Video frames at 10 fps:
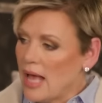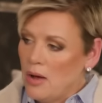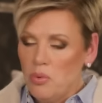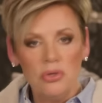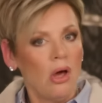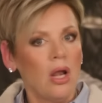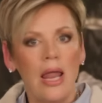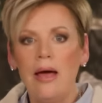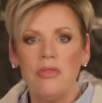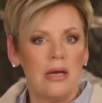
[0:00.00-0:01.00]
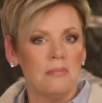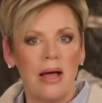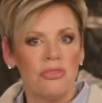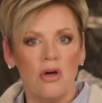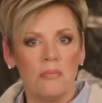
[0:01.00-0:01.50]
I would not allow that in
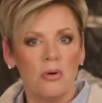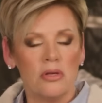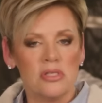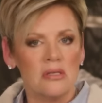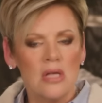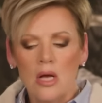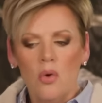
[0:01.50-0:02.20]
my thought process.